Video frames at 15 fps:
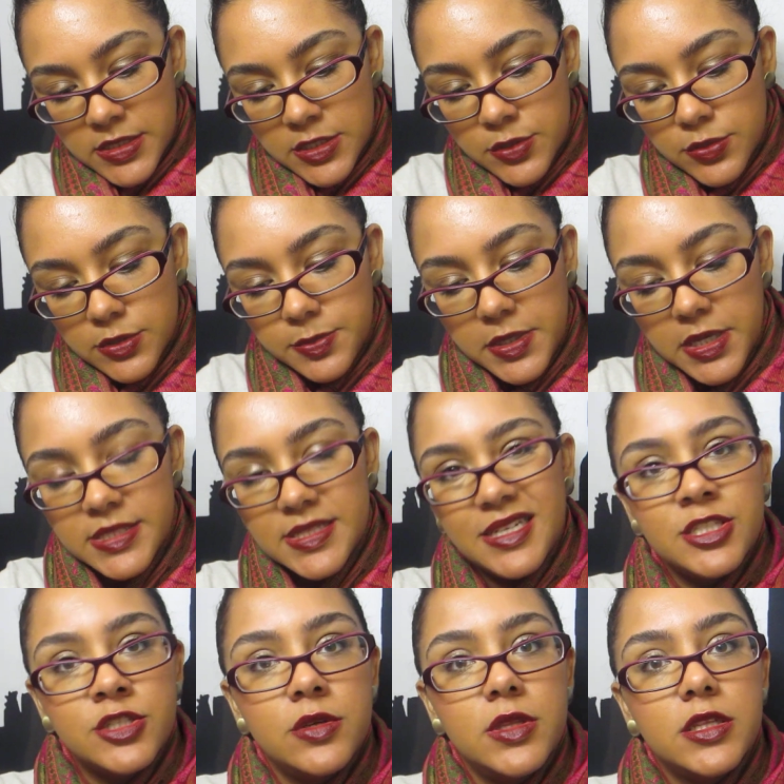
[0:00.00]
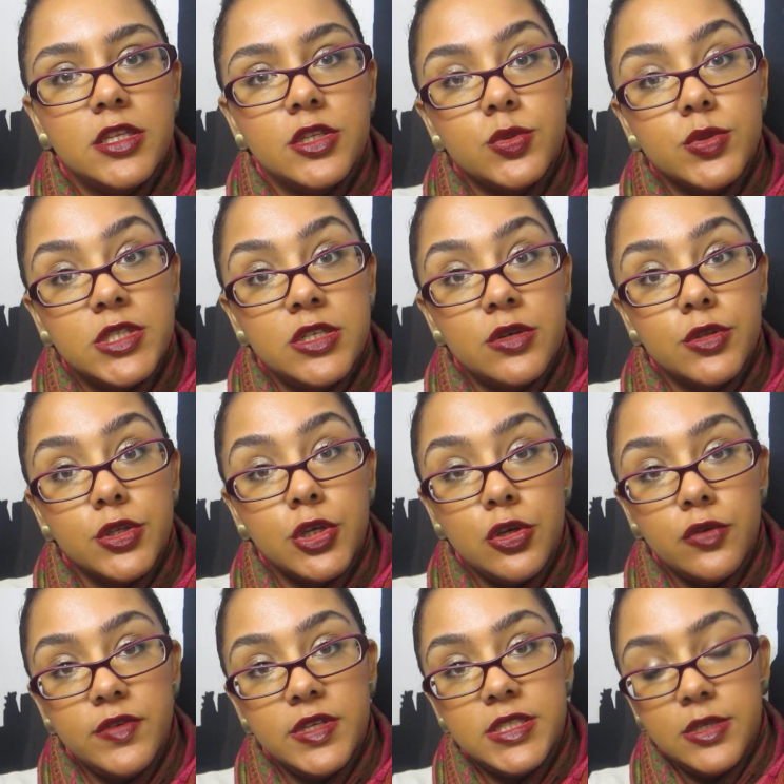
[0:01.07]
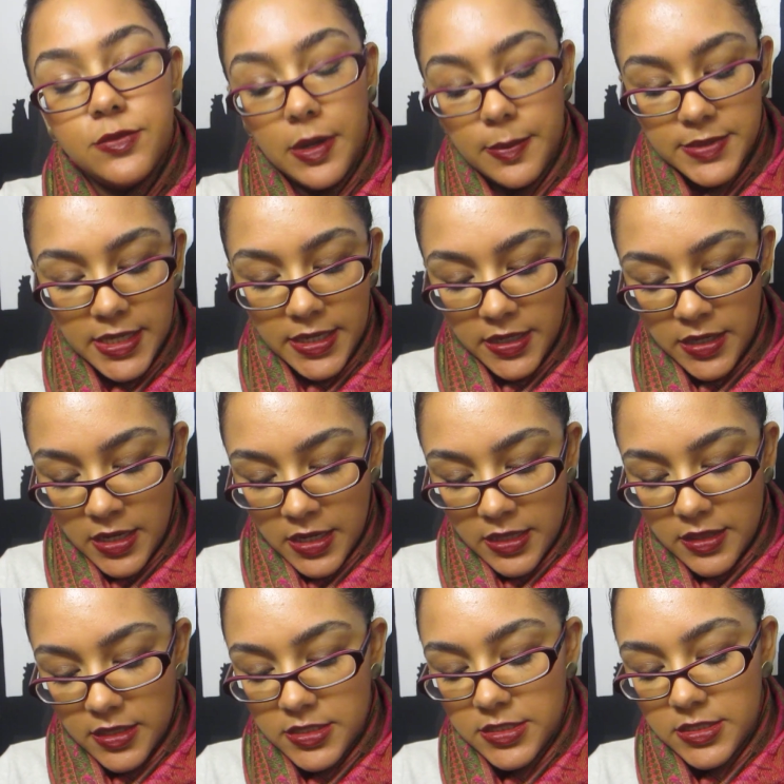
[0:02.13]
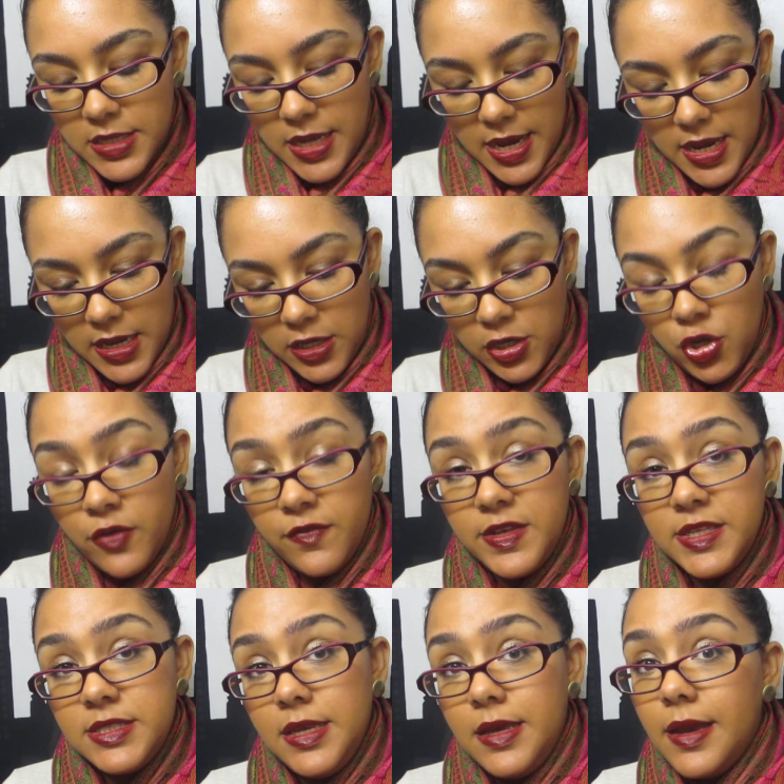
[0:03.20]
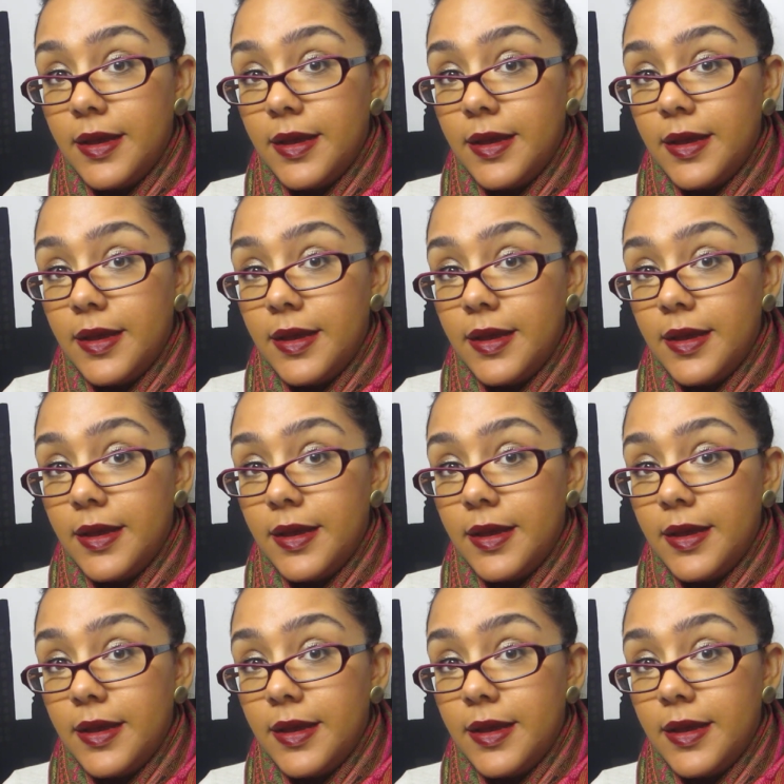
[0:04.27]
this was because I saw that this was still on the QVC website. This is a QVC